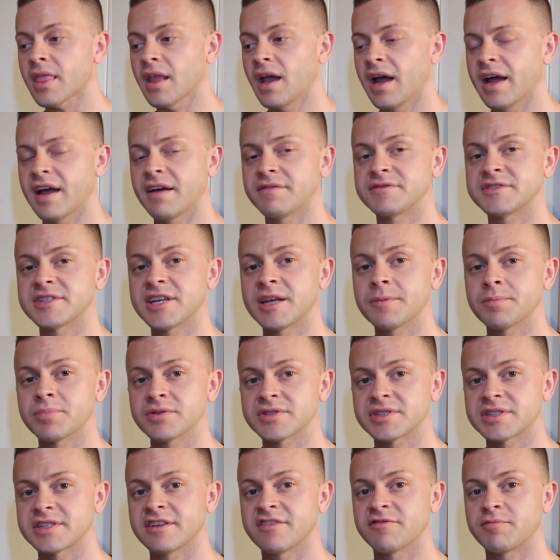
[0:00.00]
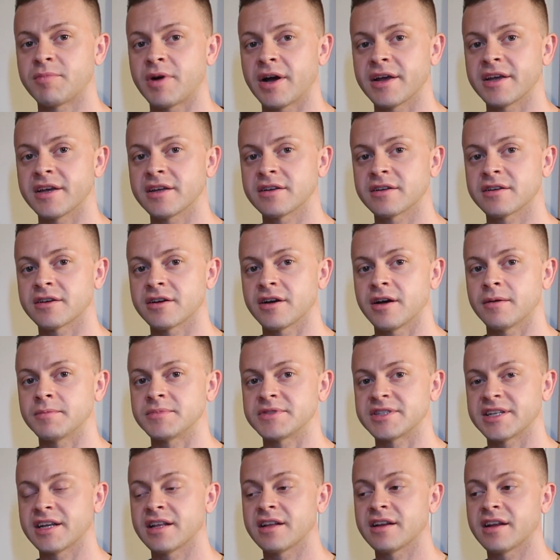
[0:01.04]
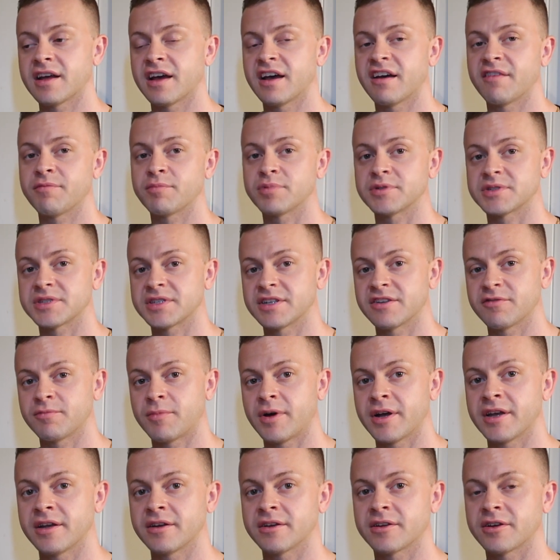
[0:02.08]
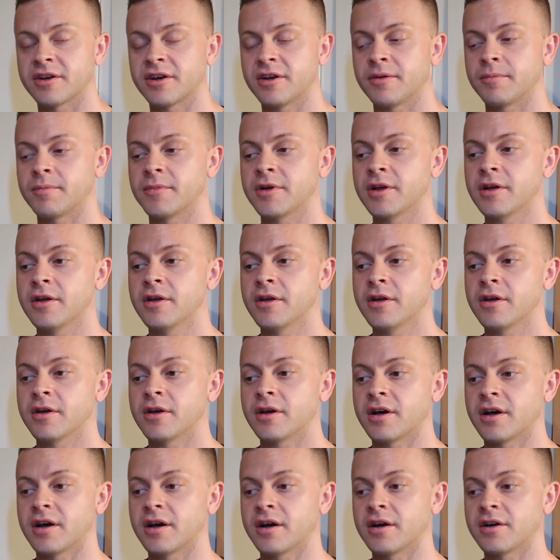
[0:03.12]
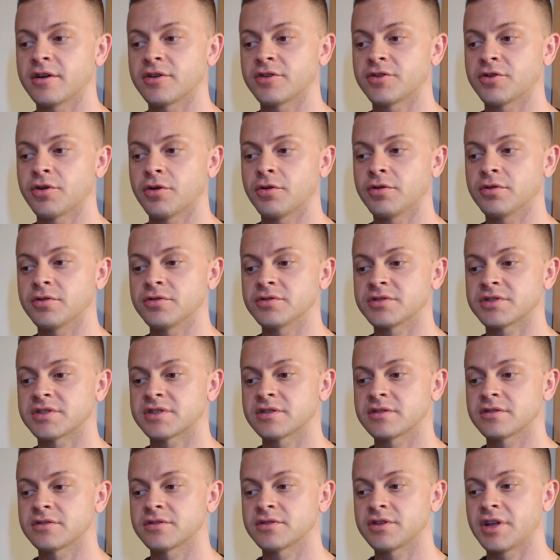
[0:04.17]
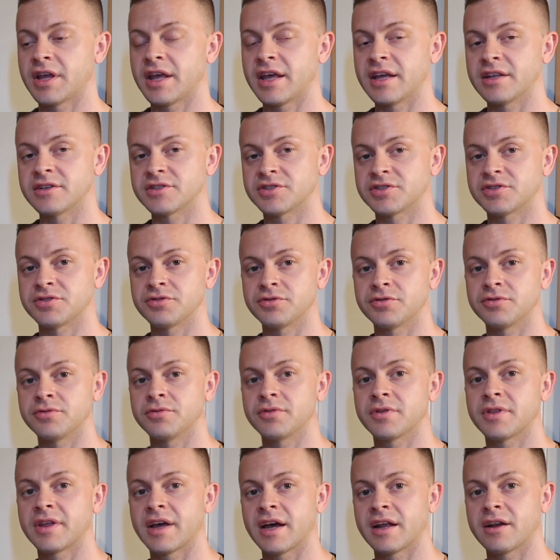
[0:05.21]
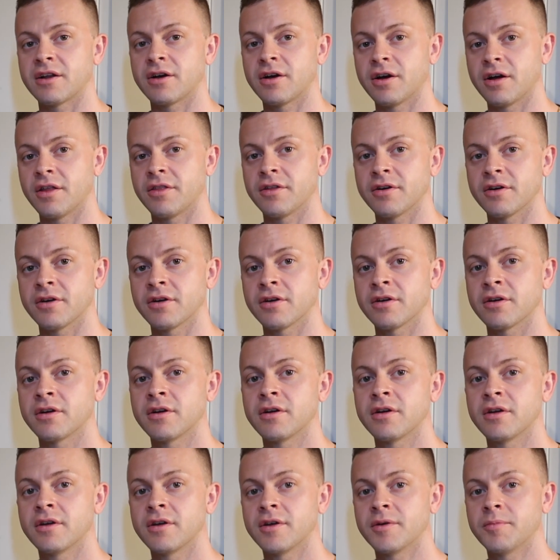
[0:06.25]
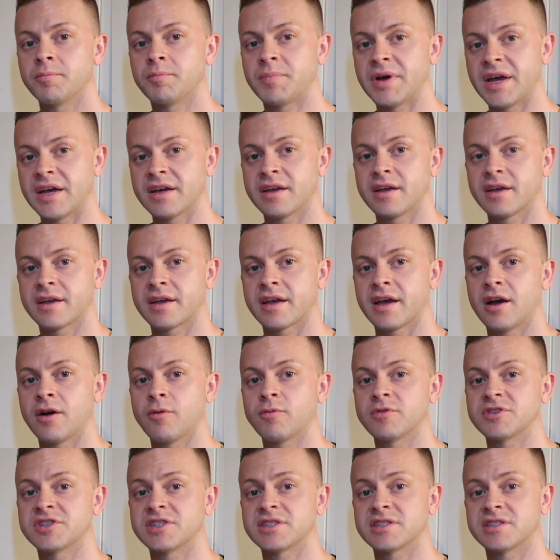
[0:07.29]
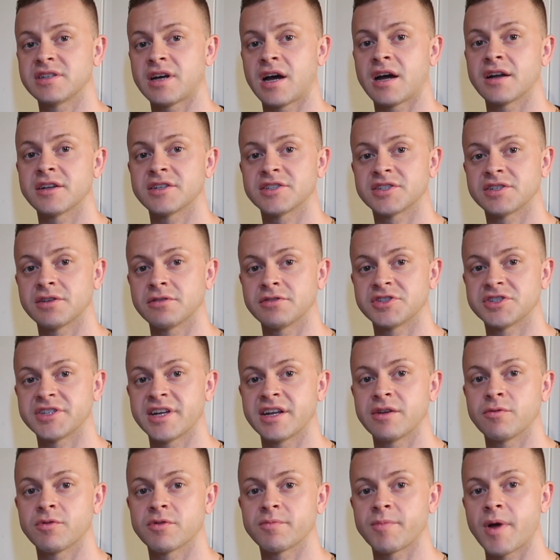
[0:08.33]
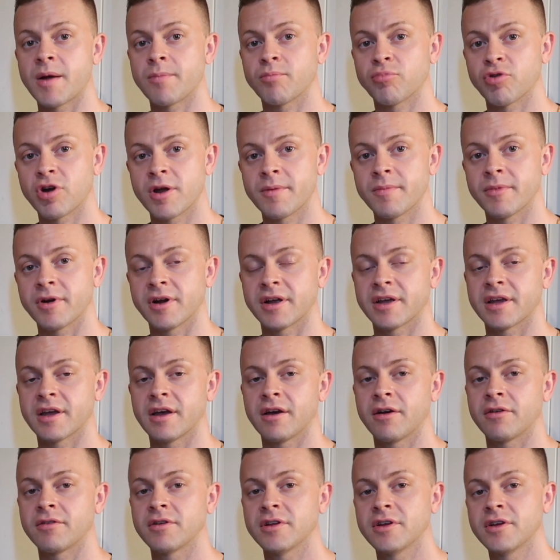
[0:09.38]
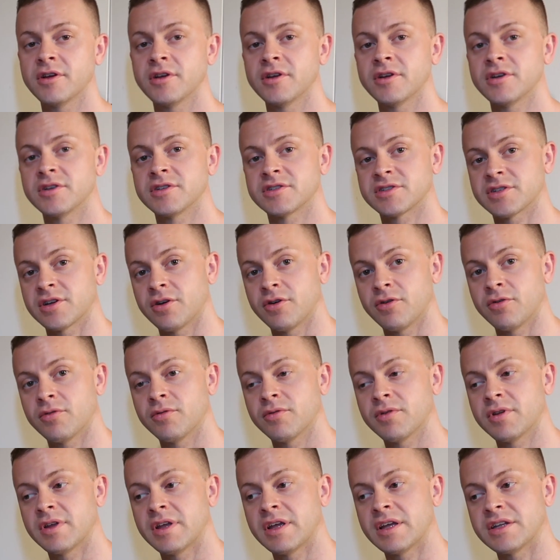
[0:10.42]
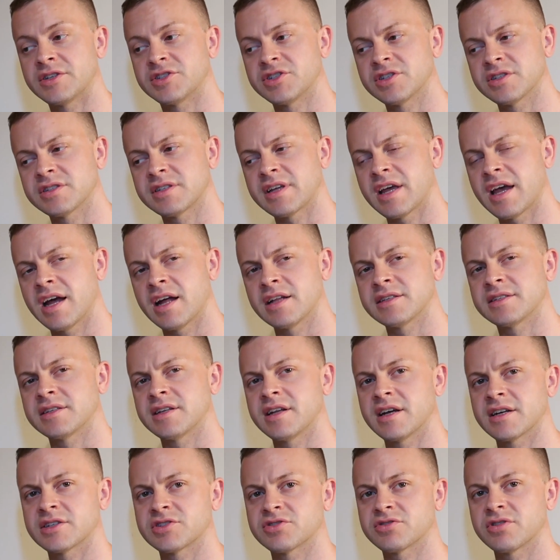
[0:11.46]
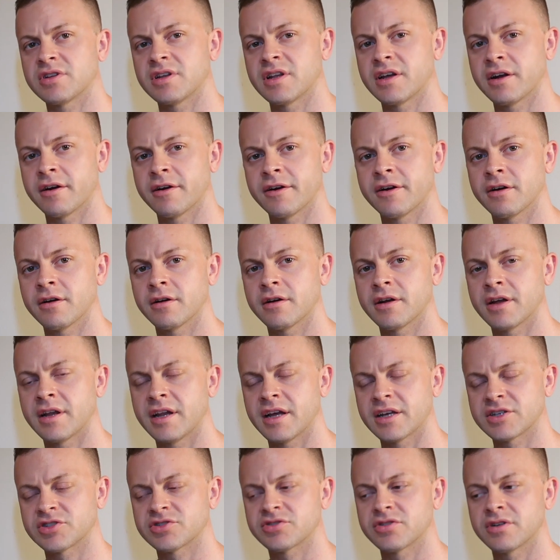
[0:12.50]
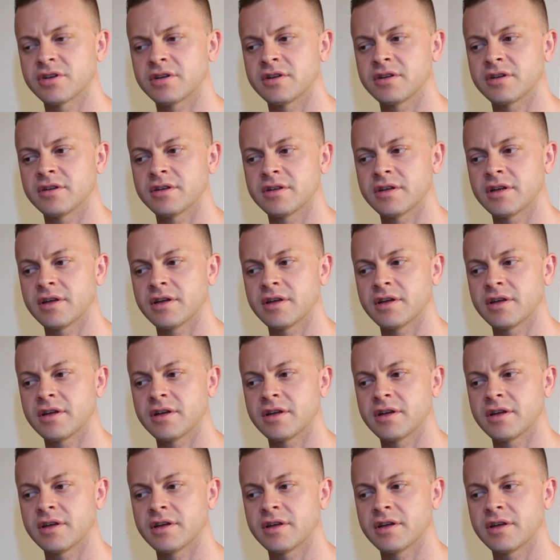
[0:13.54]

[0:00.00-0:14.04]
have 10% of my income, 10.5% of my income goes into that other bank account, which is not associated with my primary account. So it just adds an extra layer, an extra